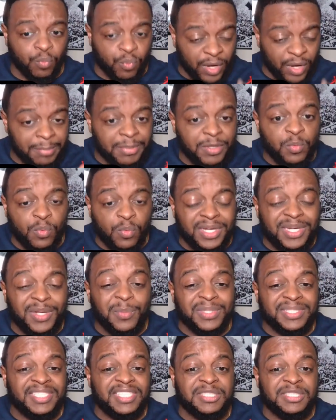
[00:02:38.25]
Raymond
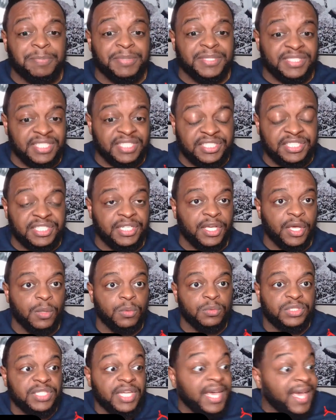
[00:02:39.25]
Woodie was his position
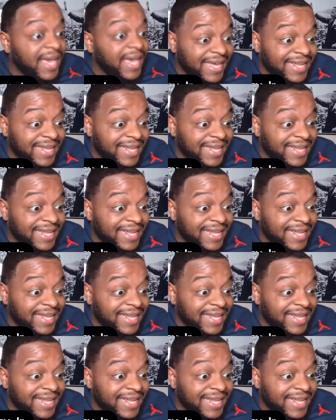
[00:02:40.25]
coach.